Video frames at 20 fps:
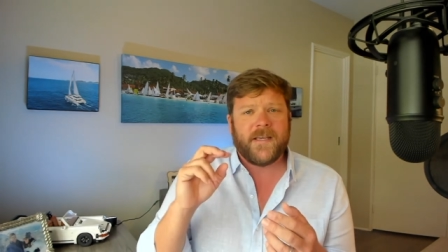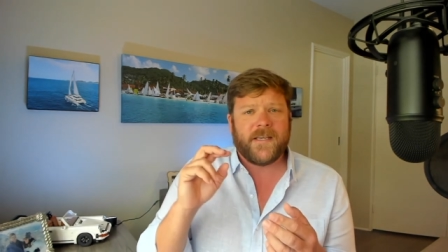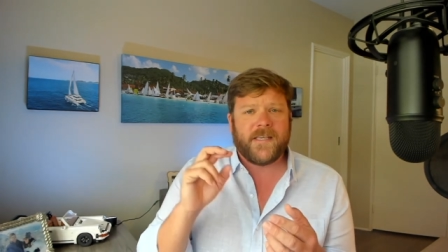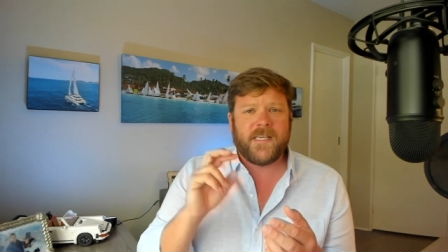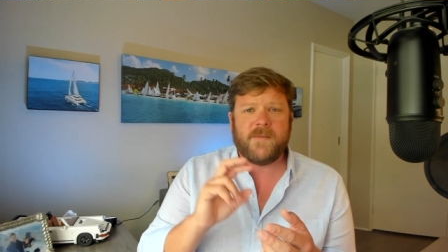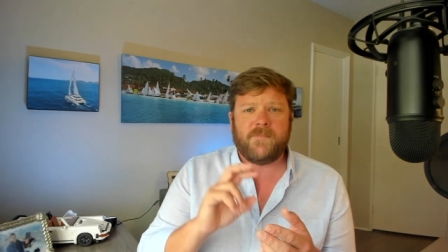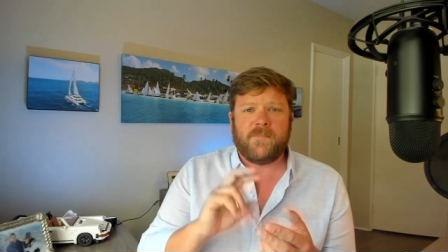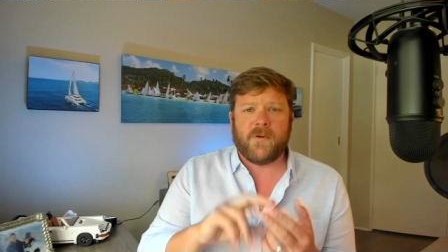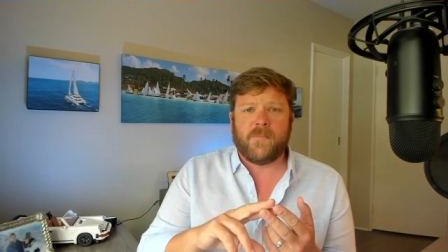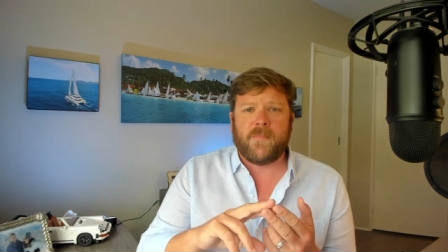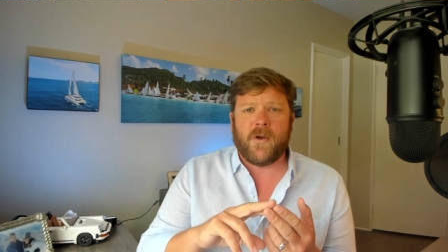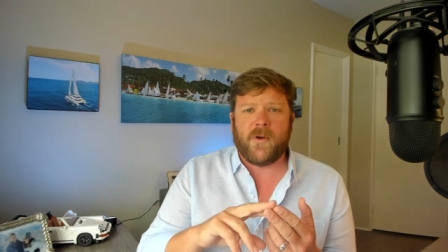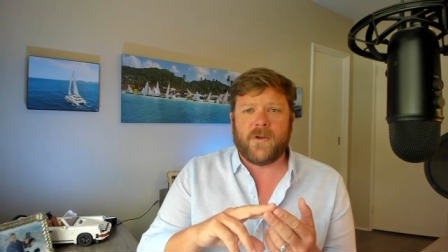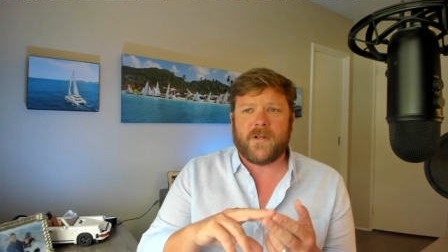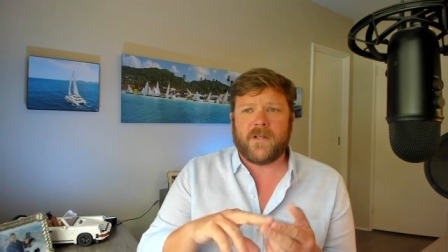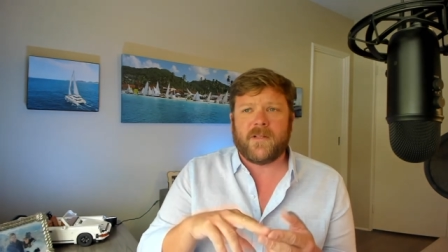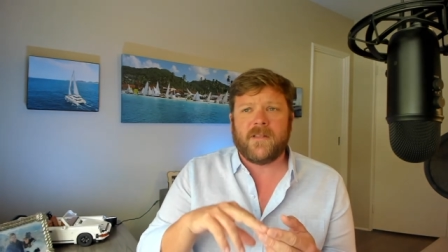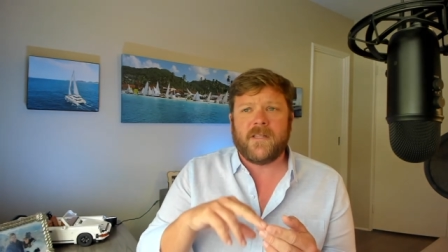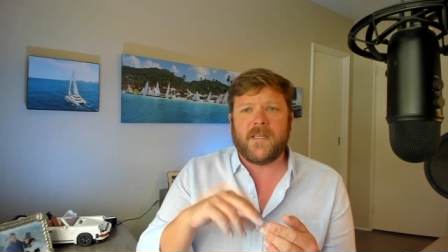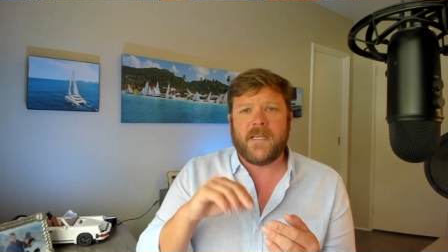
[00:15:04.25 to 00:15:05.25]
keep your
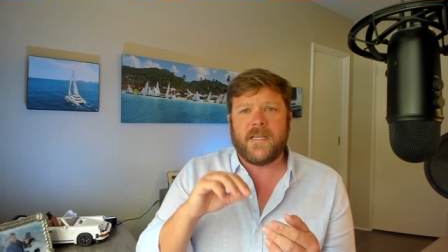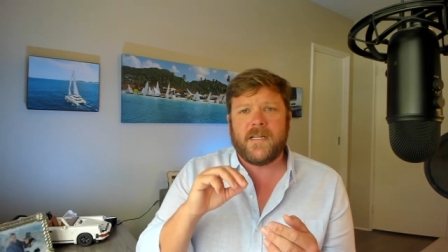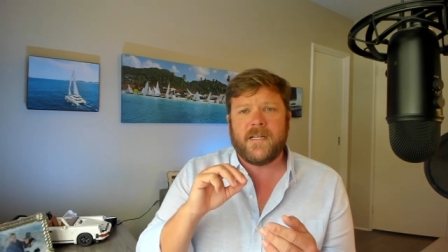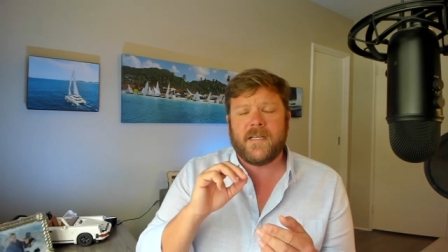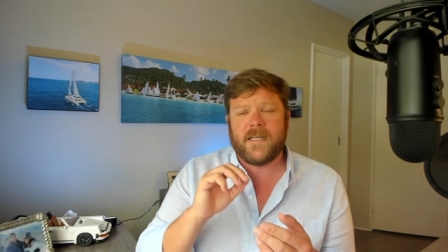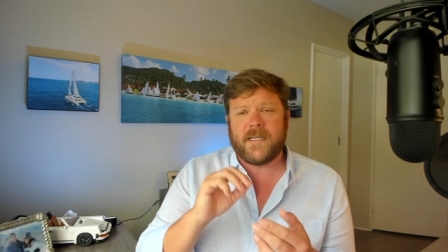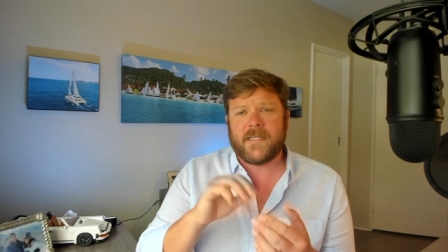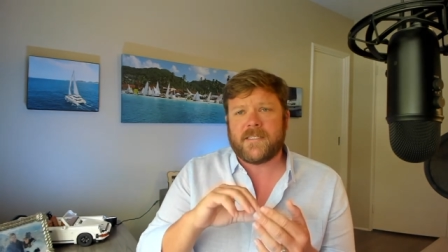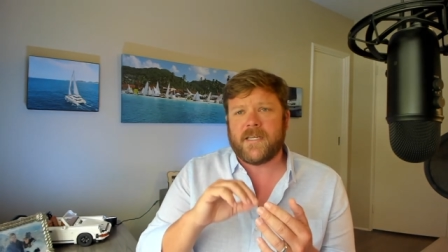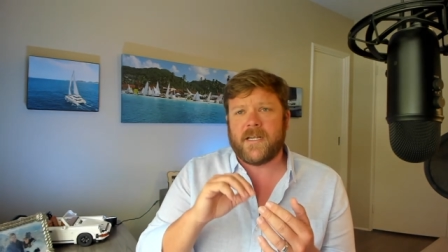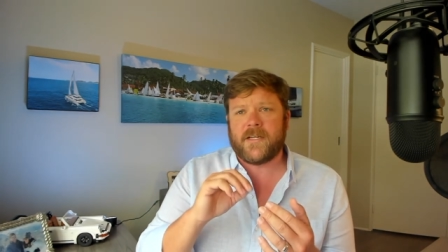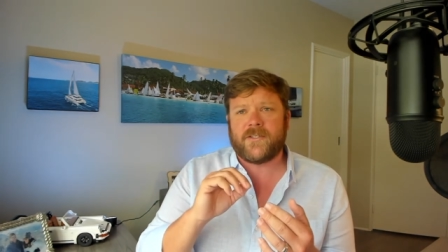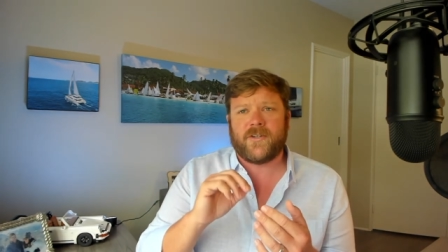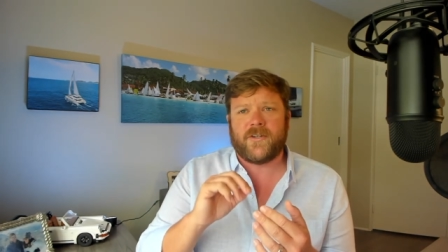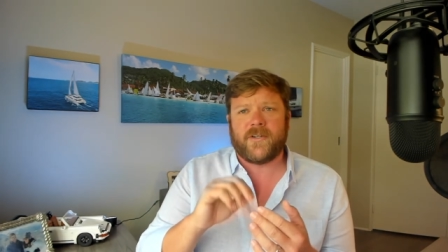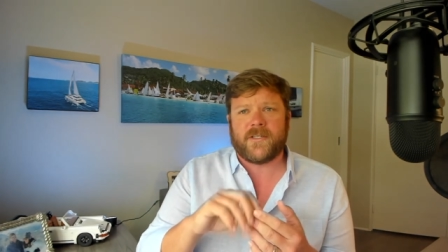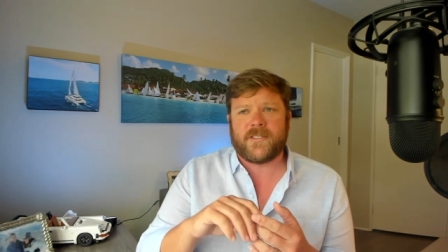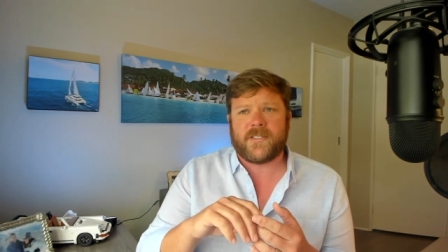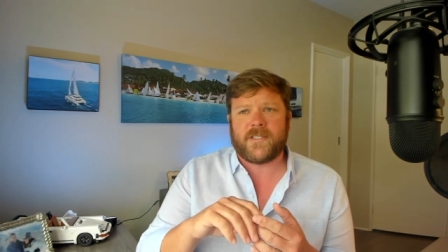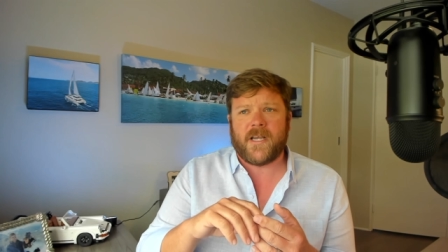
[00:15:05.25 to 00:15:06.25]
boat clean, et
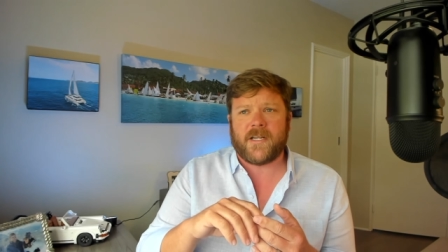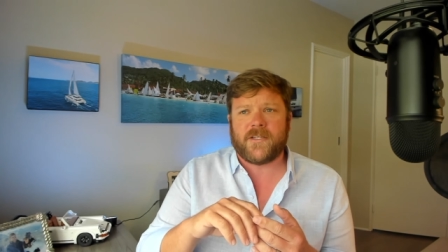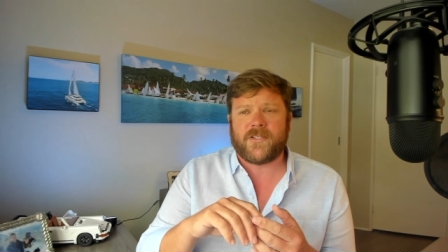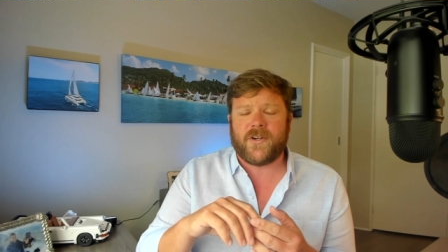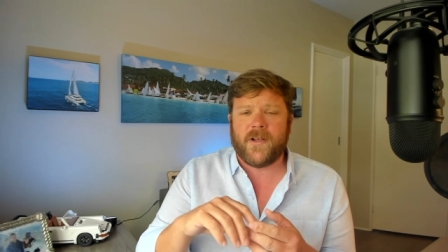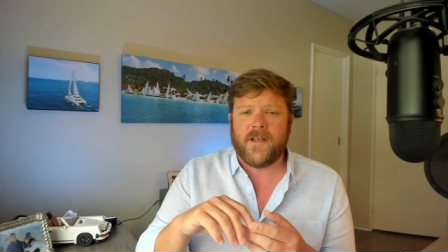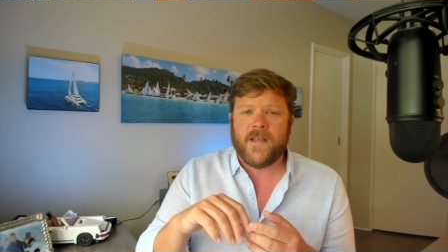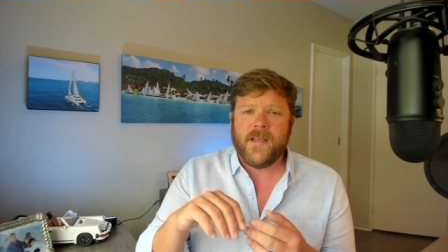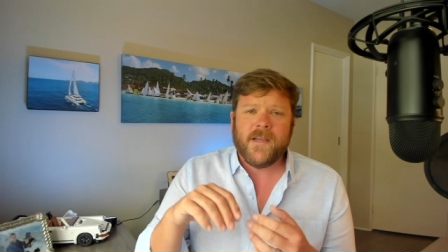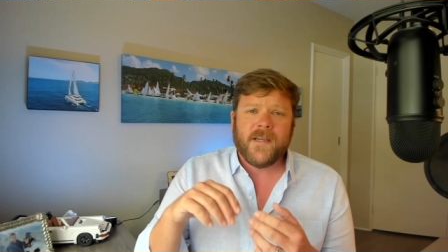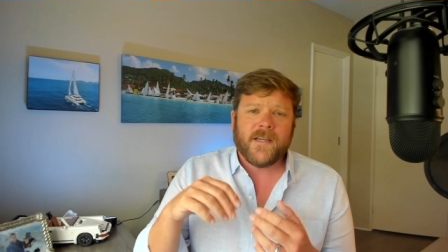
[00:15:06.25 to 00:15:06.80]
cetera, et cetera.